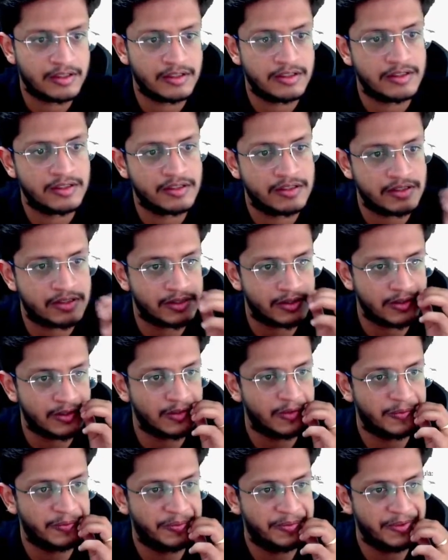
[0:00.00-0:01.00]

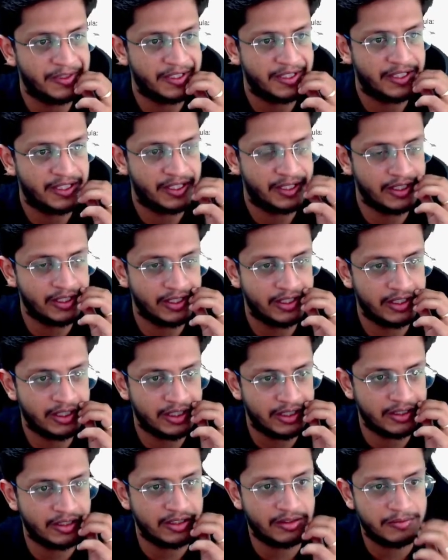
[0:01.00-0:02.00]
So
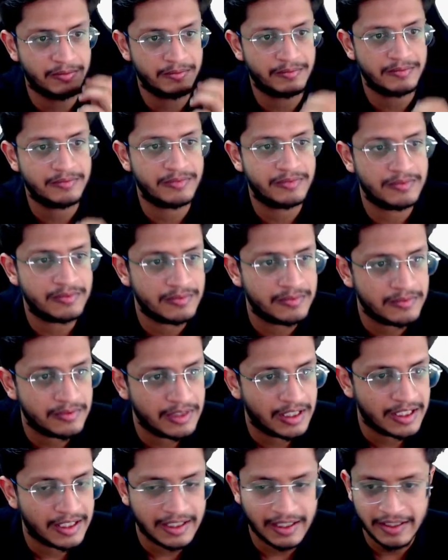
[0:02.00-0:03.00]
here,
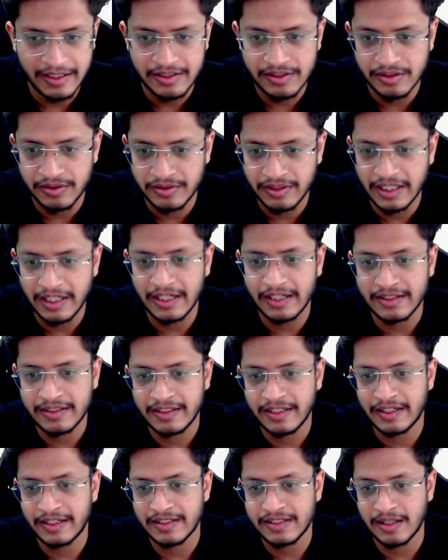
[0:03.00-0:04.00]
so there
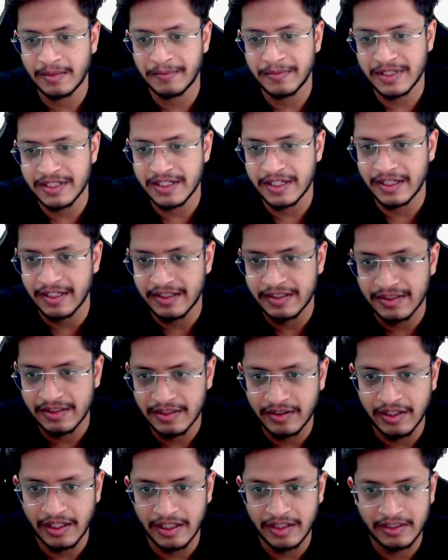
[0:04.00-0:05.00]
are some mistakes.
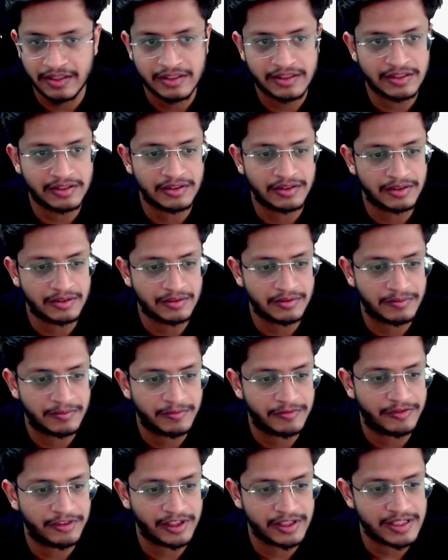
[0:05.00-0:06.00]
Okay, so
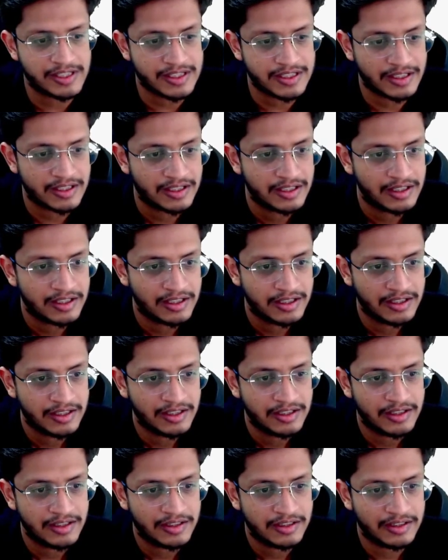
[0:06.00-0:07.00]
first,
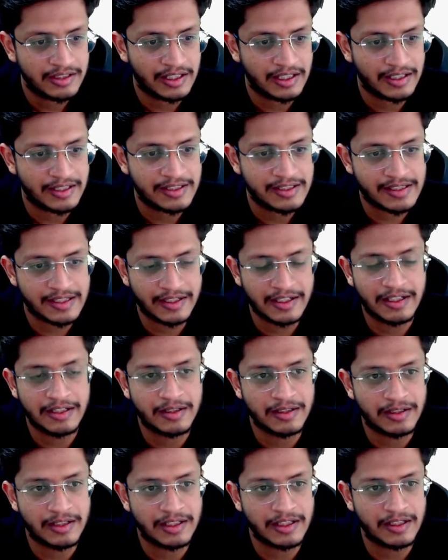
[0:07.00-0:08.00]
the answer
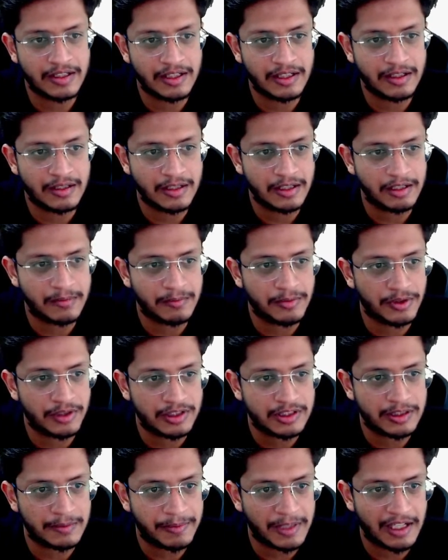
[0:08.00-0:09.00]
in both
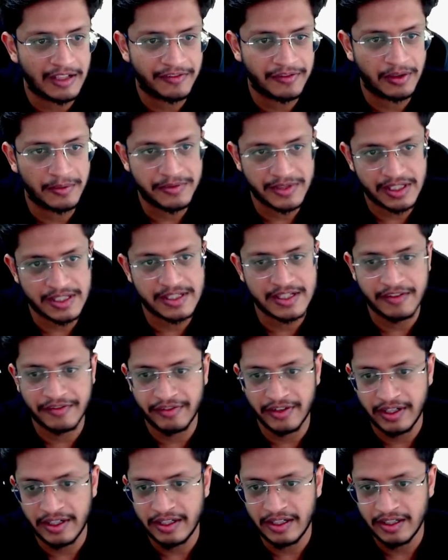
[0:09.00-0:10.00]
the platforms is
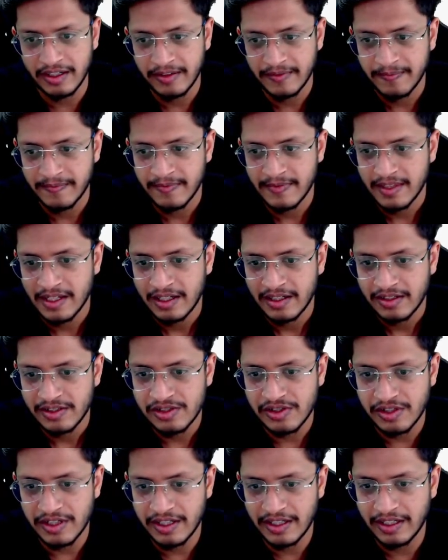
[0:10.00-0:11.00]
different. So
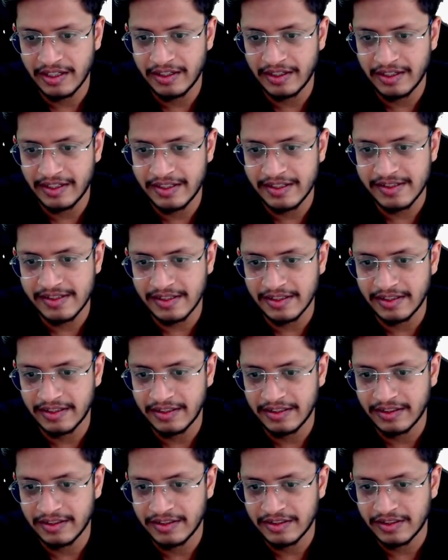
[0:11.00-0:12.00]
here it's
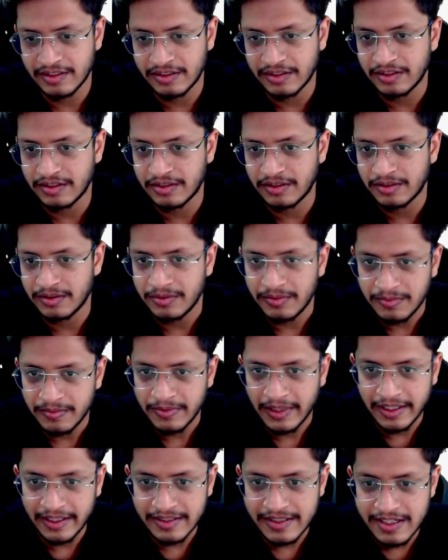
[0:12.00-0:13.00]
so
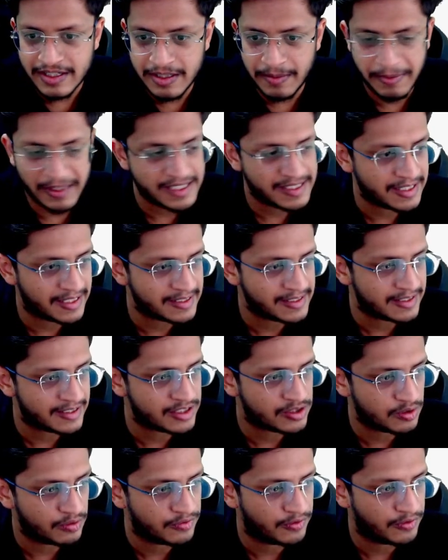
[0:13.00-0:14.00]
like GPT says it's
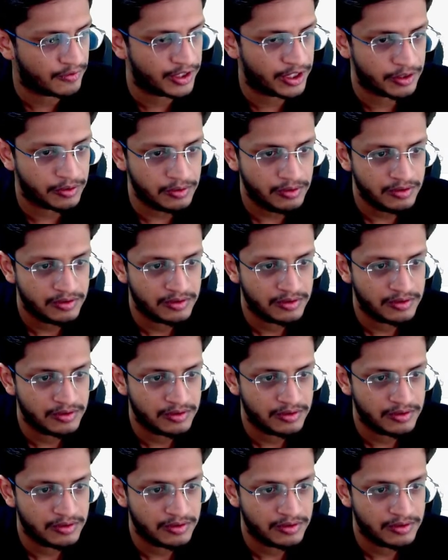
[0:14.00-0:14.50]
252